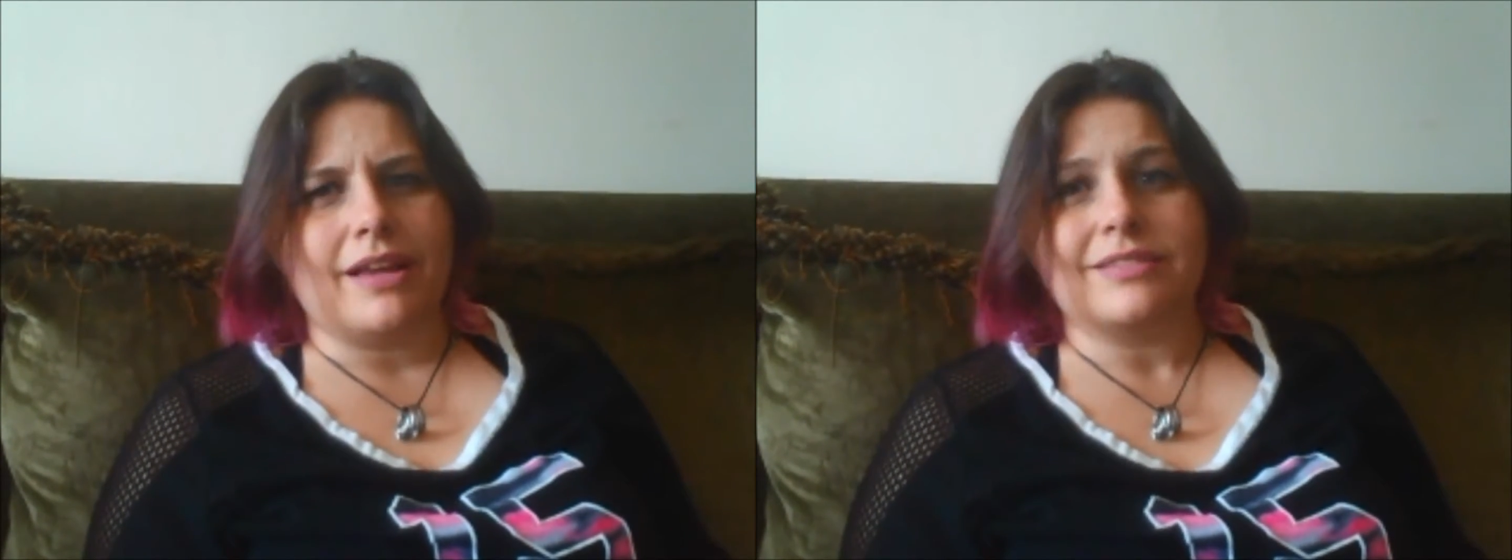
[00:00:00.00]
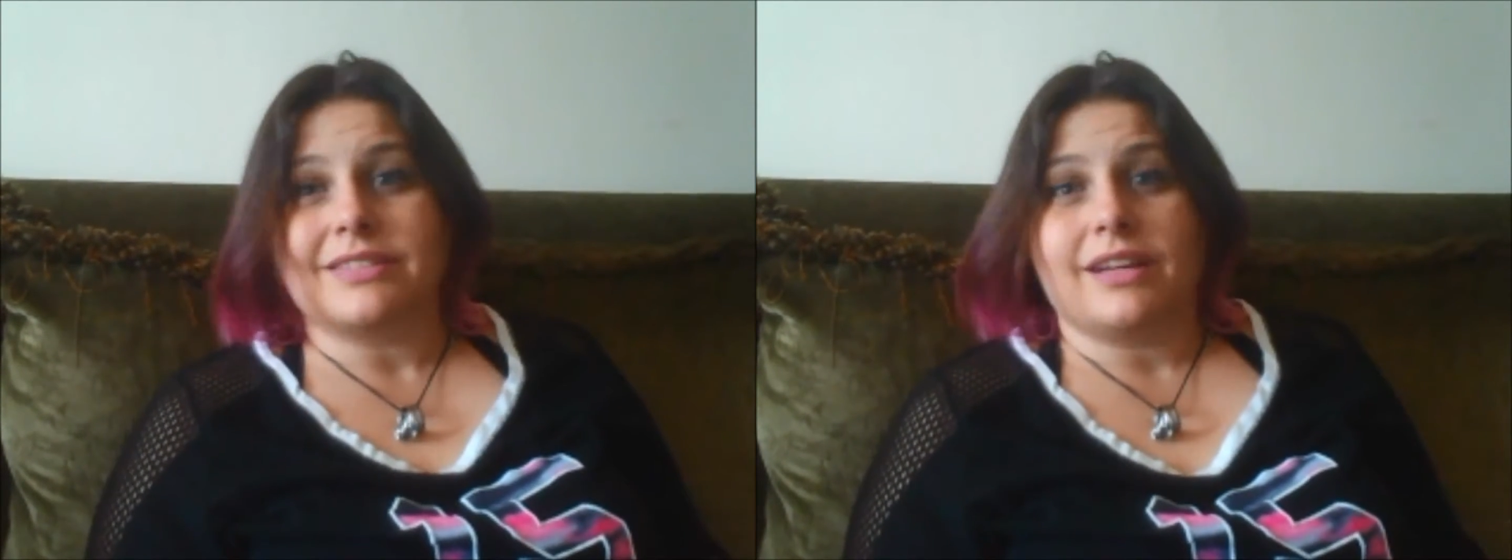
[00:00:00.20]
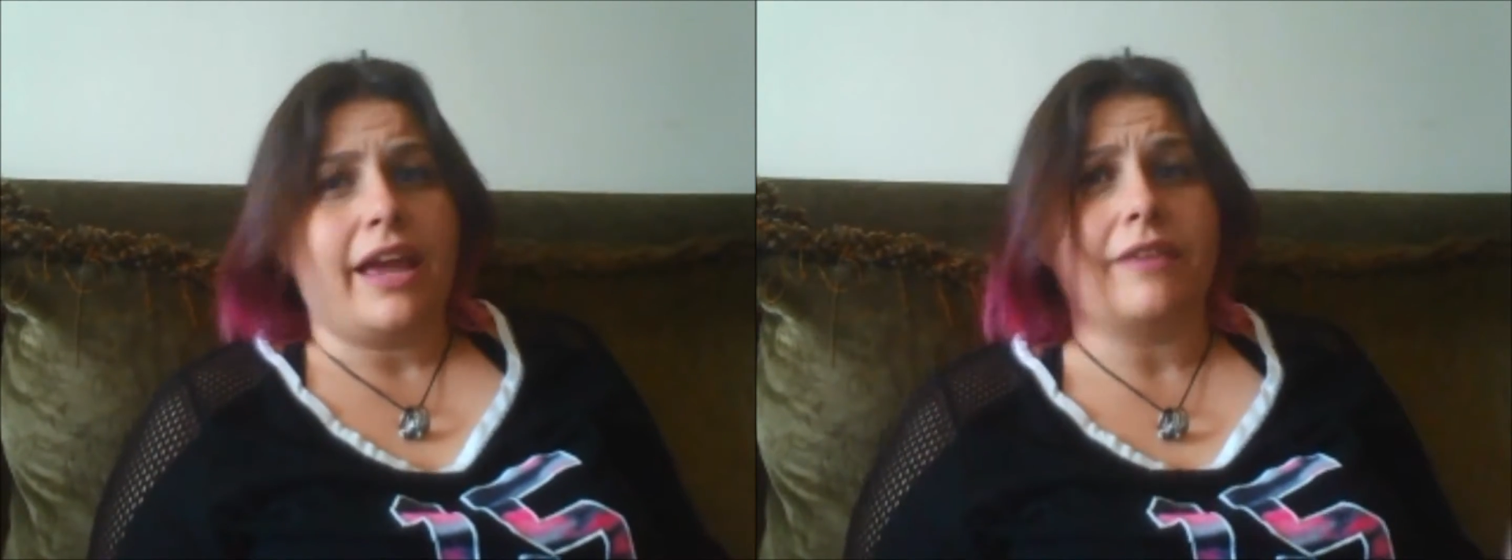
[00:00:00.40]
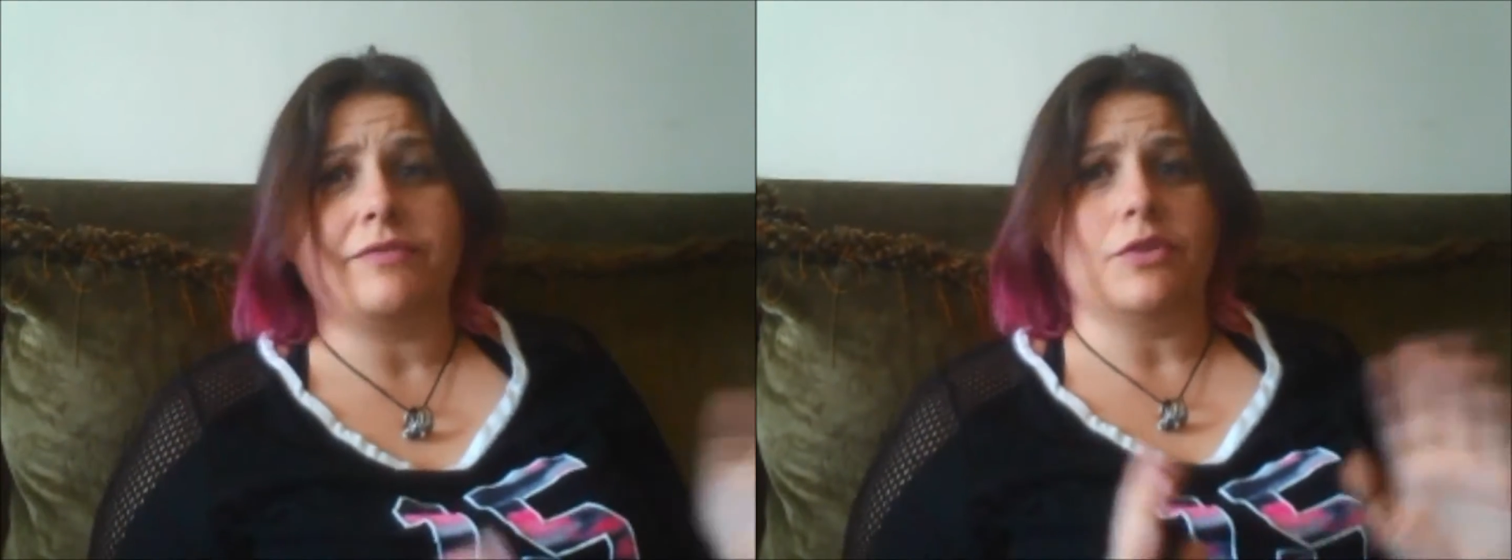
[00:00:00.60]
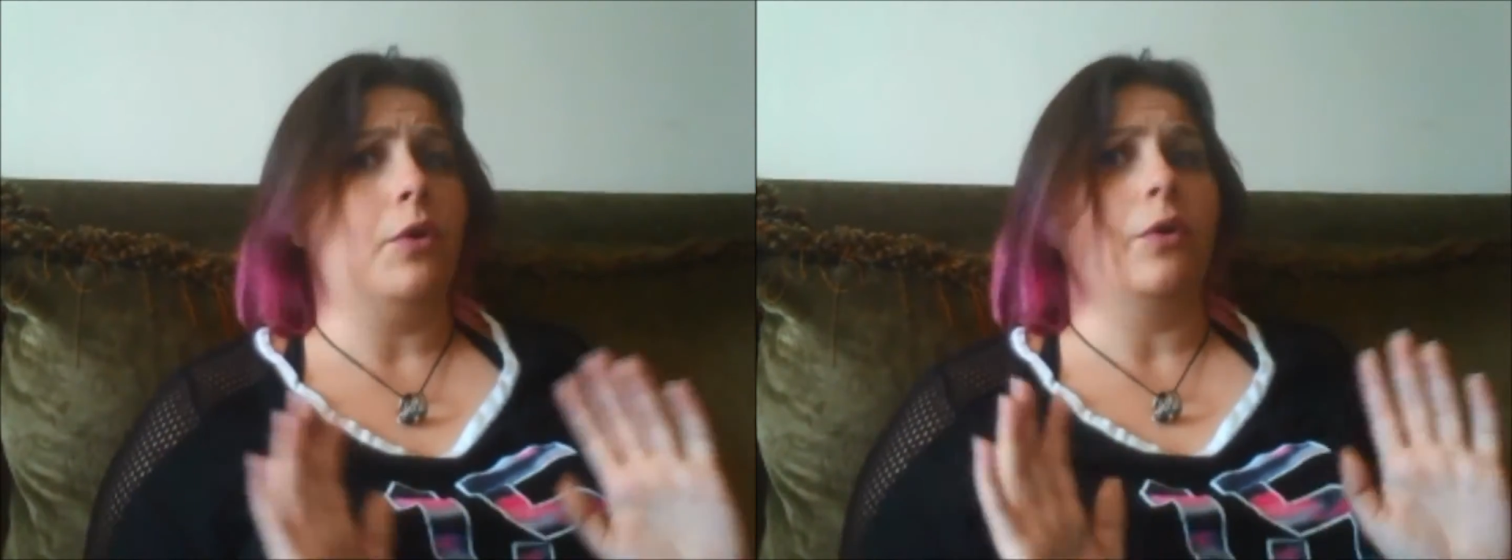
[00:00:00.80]
and I was like, I
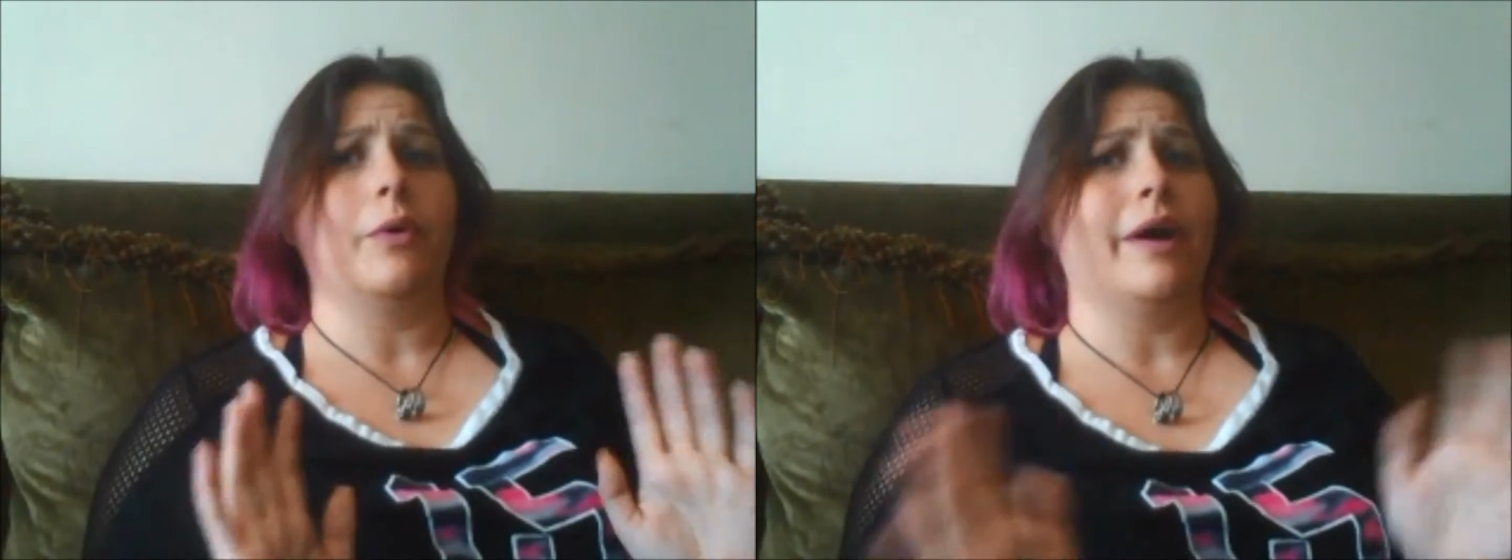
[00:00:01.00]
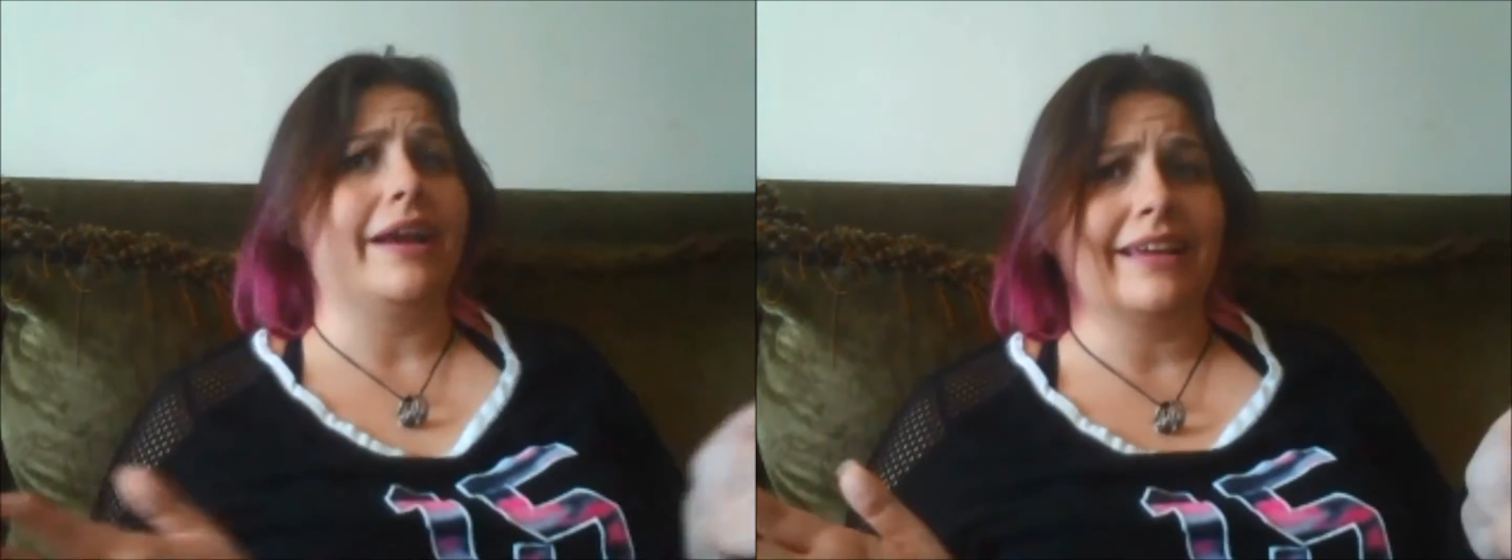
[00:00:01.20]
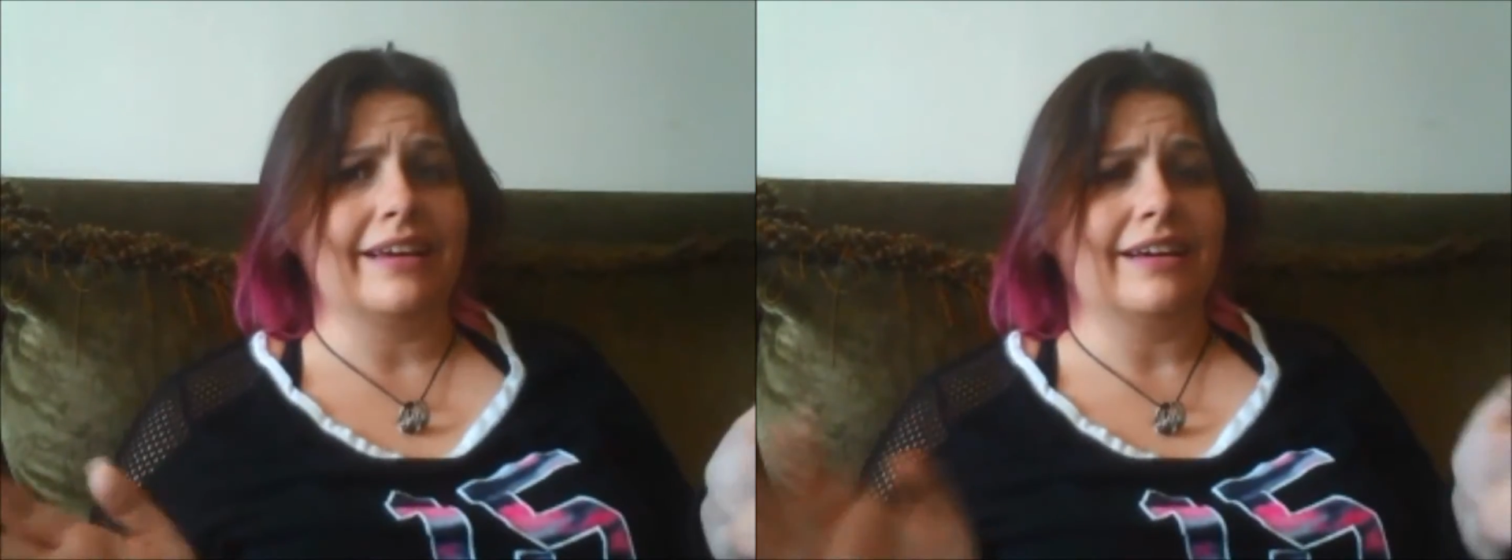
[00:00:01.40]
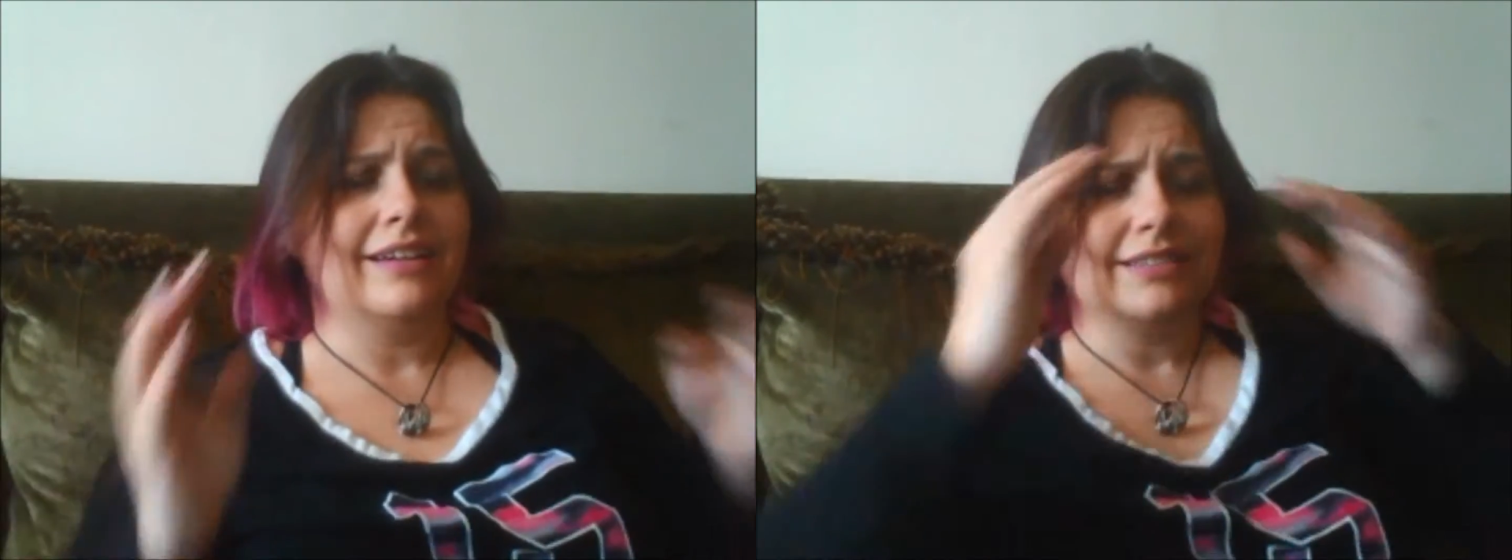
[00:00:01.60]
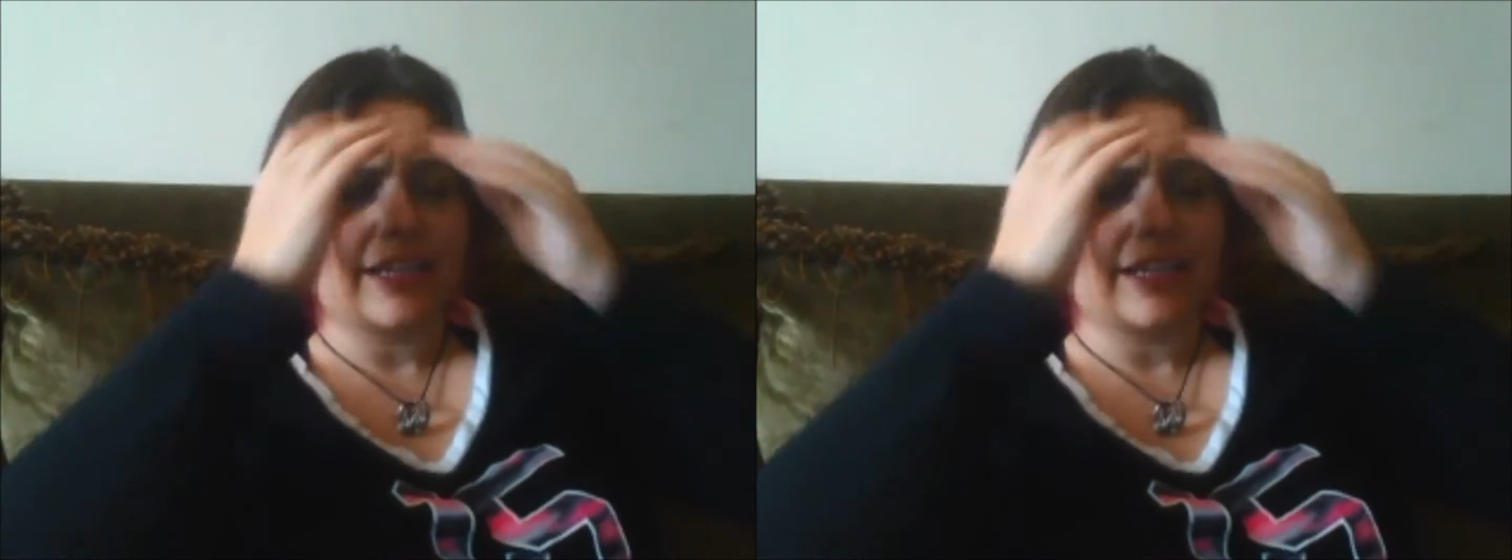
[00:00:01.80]
have no idea.